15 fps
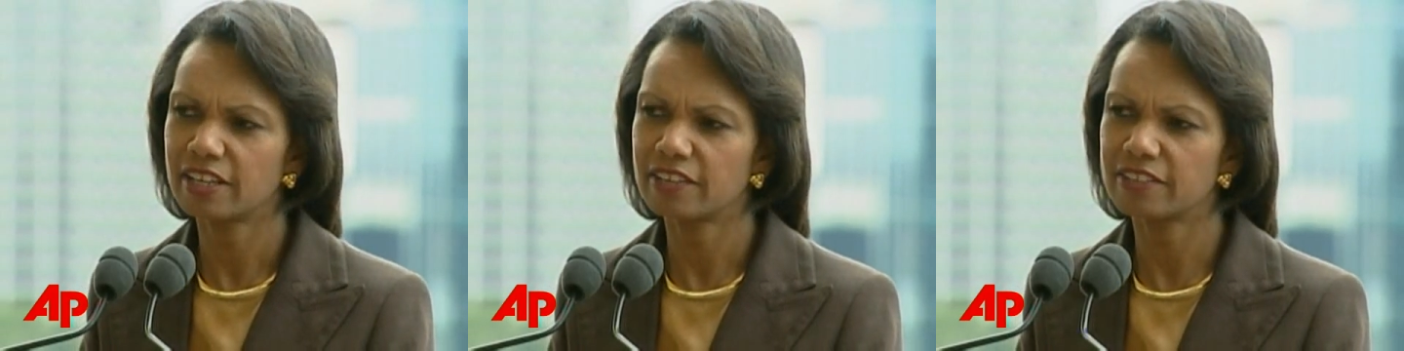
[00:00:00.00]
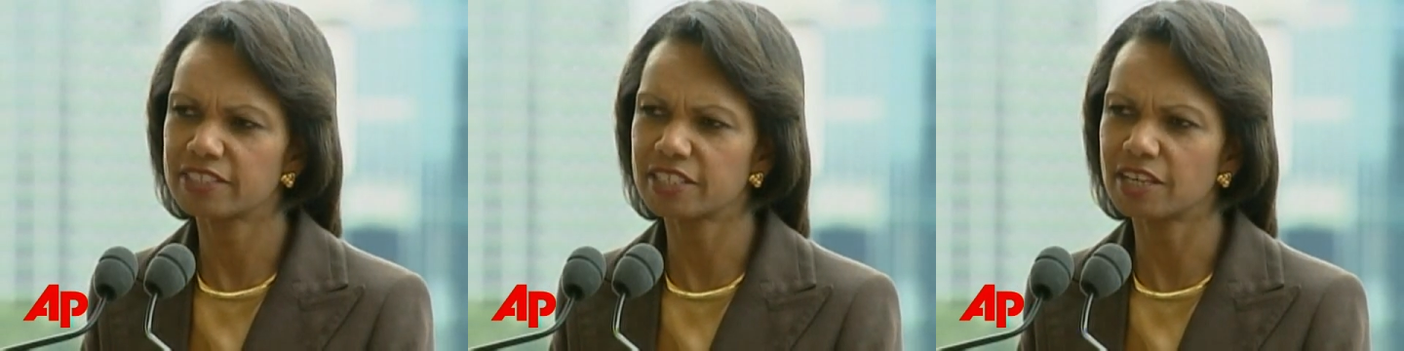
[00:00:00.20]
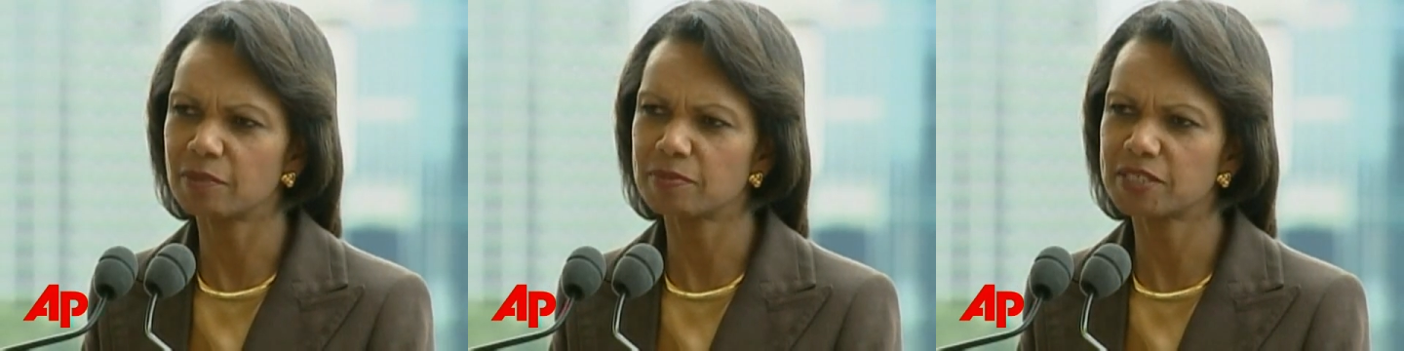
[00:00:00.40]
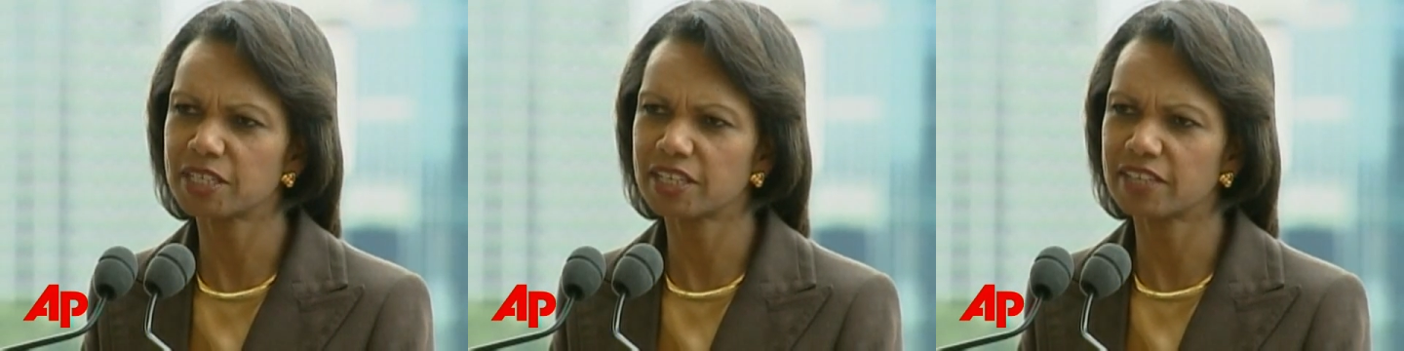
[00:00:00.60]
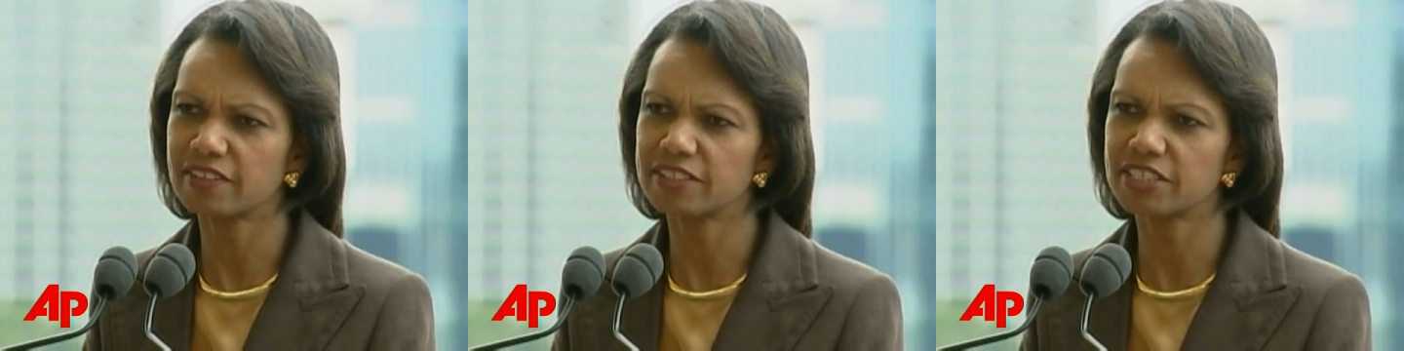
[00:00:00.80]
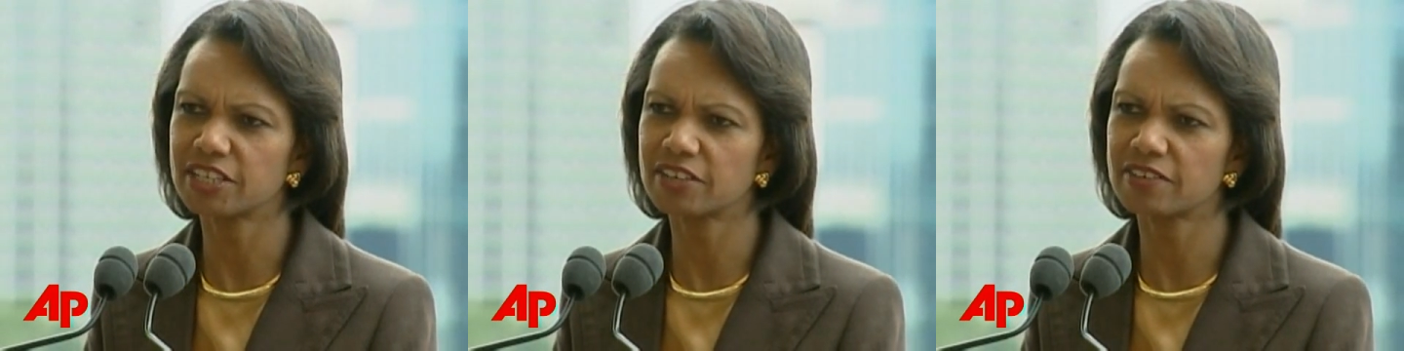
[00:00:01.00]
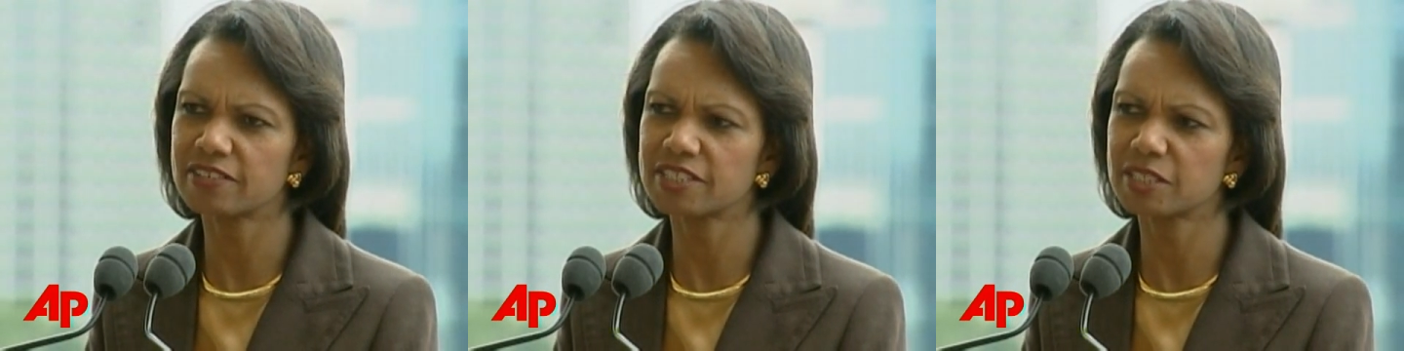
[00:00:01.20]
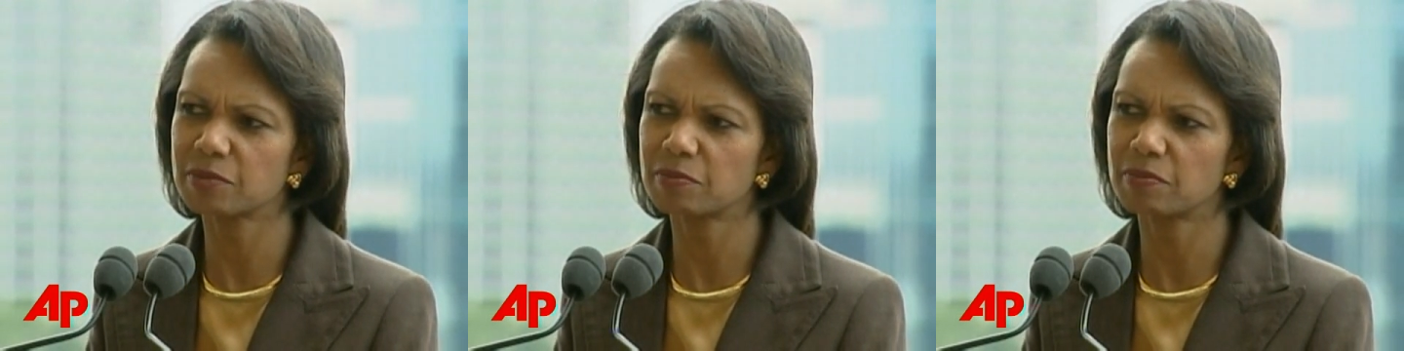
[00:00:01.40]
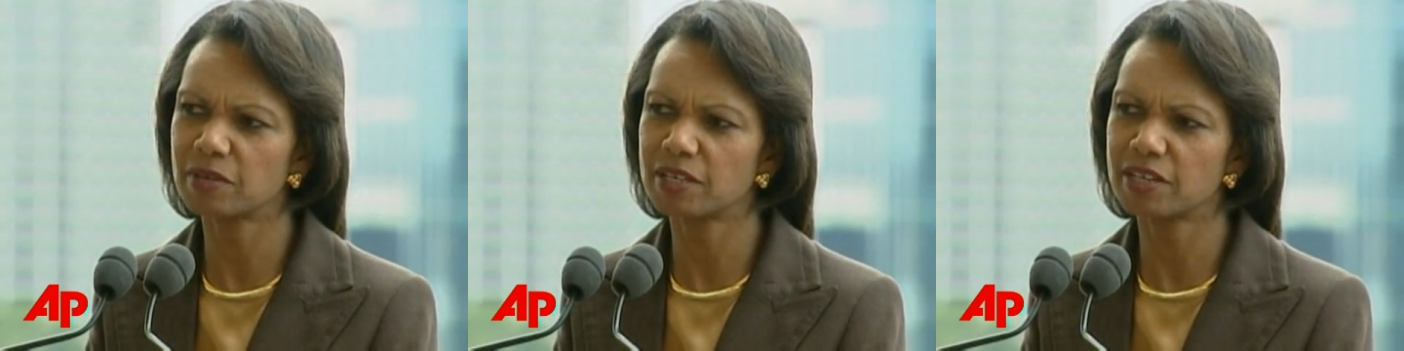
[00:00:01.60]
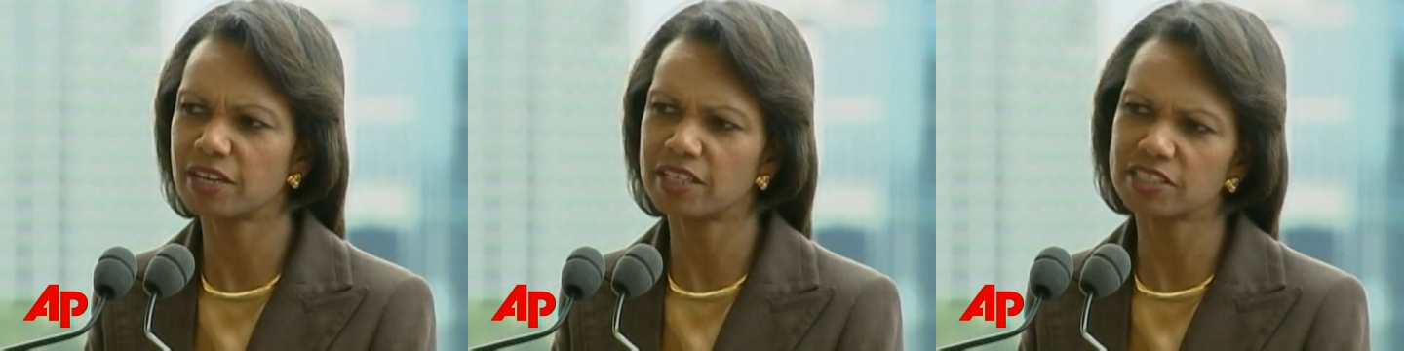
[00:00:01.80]
There's an uptick in the terrorism,
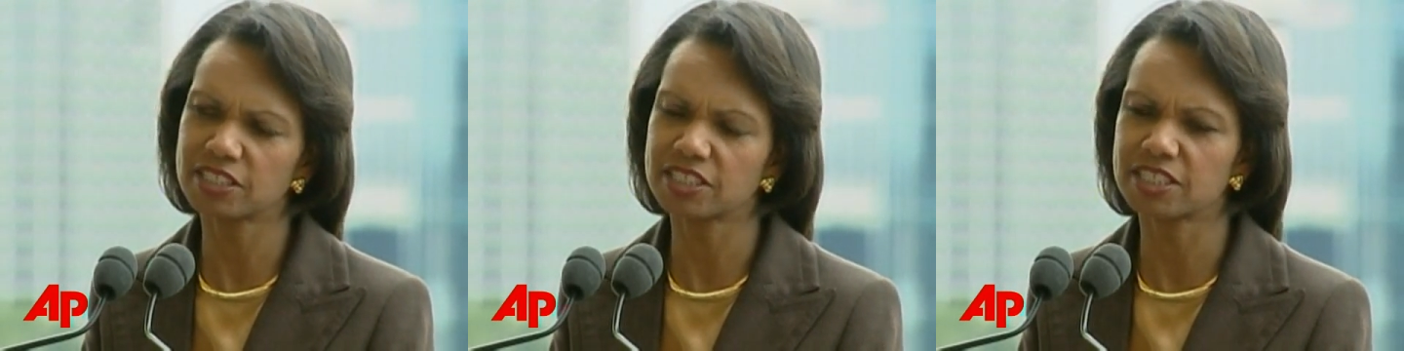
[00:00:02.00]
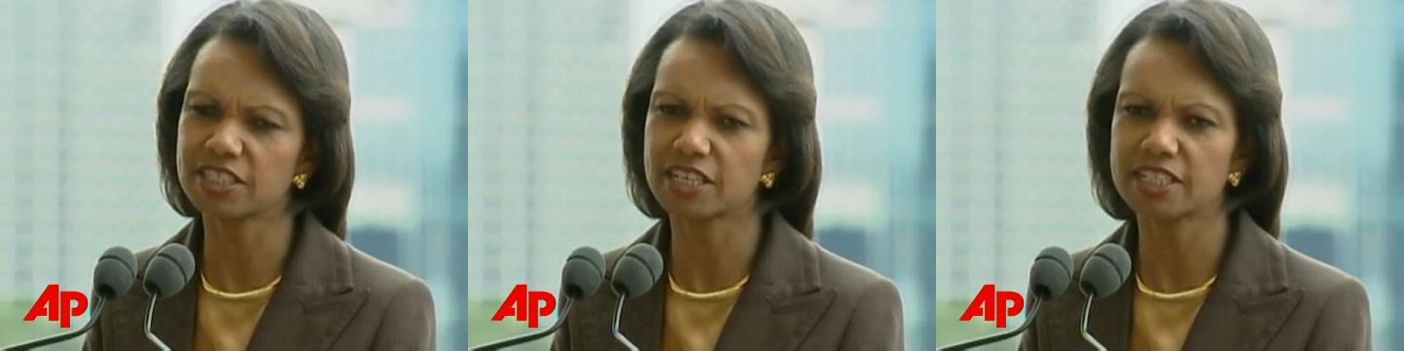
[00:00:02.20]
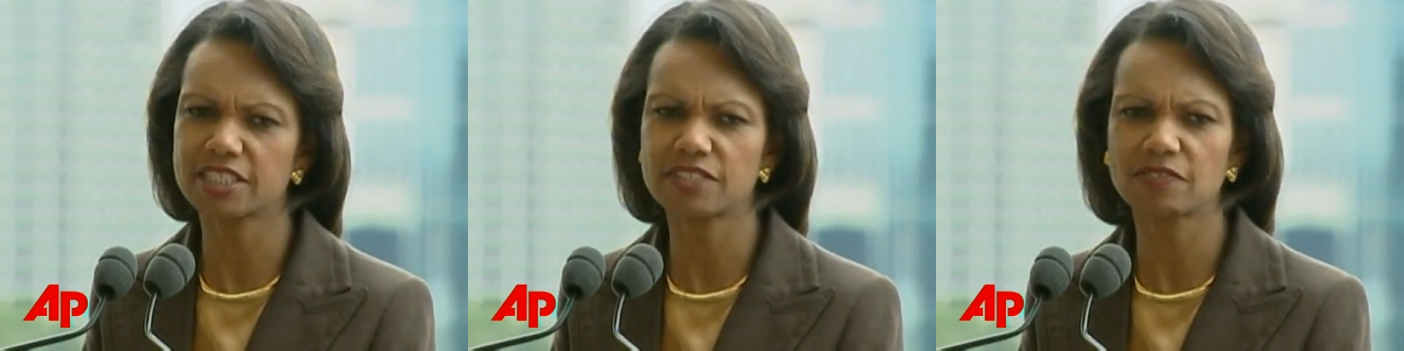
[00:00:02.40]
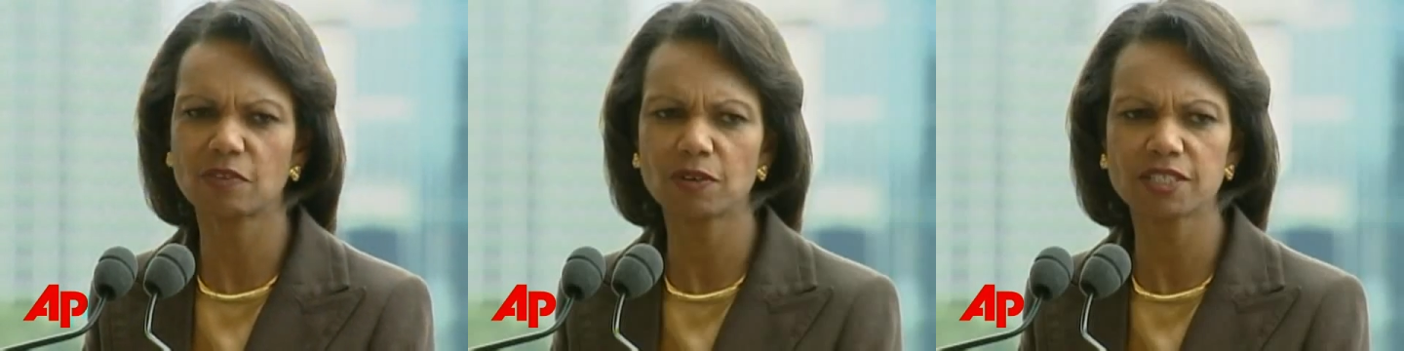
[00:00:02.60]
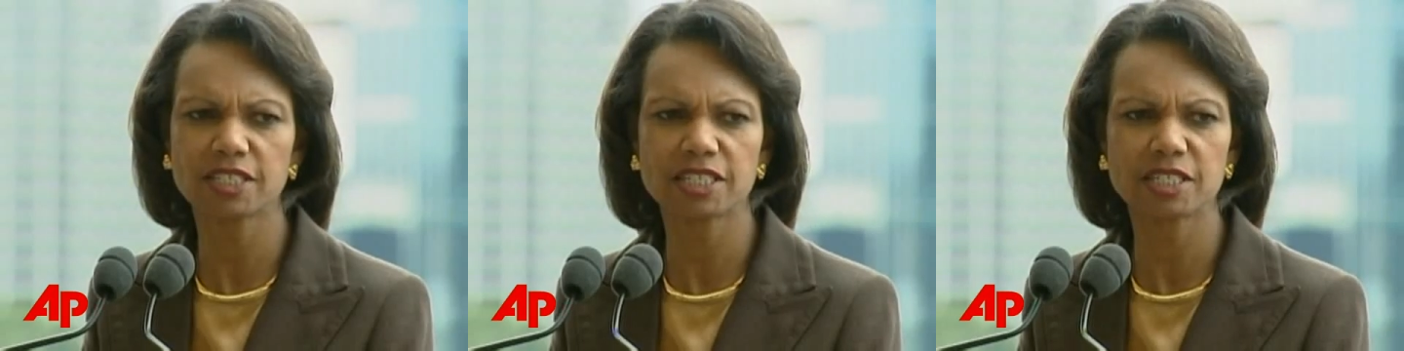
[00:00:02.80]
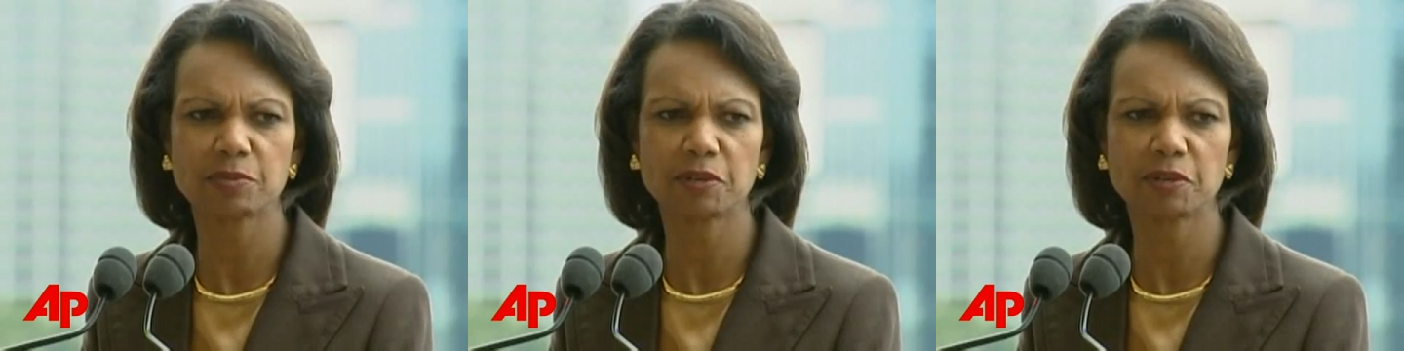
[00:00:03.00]
uh, not just against forces,